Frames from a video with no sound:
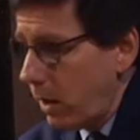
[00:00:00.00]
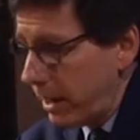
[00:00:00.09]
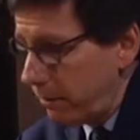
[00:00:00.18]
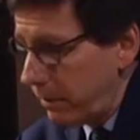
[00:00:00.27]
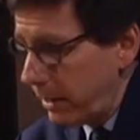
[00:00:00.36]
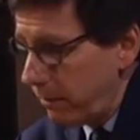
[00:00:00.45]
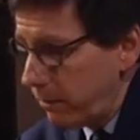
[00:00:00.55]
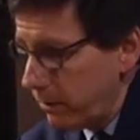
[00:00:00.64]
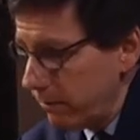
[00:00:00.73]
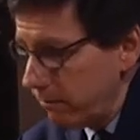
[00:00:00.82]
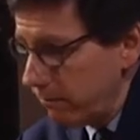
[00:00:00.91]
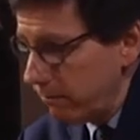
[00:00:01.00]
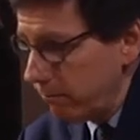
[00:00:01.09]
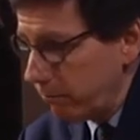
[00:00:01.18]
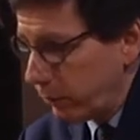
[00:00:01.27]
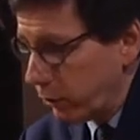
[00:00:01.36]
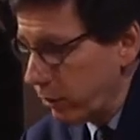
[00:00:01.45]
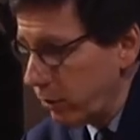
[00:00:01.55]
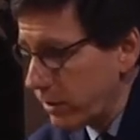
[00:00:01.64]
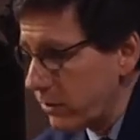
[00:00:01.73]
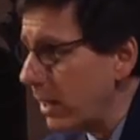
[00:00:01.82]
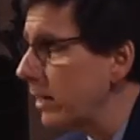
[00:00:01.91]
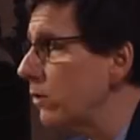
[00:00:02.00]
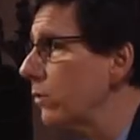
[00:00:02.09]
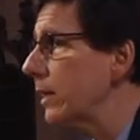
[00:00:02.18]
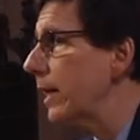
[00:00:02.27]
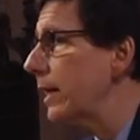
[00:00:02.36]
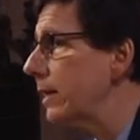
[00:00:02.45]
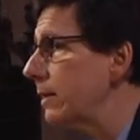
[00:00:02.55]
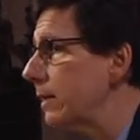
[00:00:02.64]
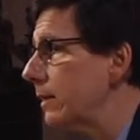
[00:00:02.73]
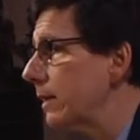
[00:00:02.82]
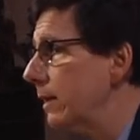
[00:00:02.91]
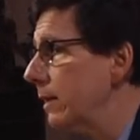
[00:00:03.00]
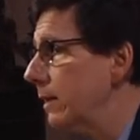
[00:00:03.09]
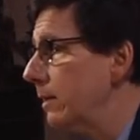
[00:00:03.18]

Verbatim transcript: white paper, pure was I created, and